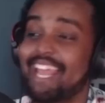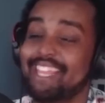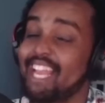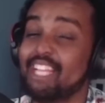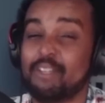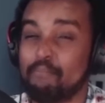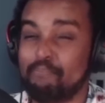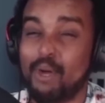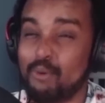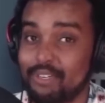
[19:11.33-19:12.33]
I like the
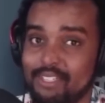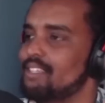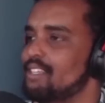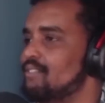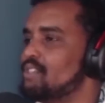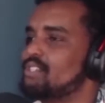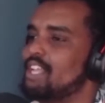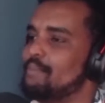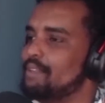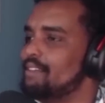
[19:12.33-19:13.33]
boldness of his
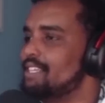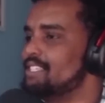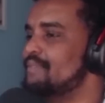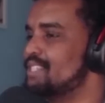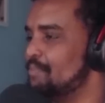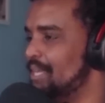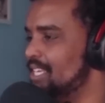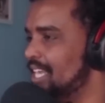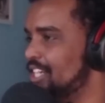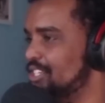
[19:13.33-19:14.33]
statement. Let's see if his
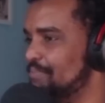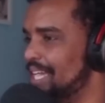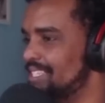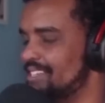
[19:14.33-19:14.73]
opinion actually backs it.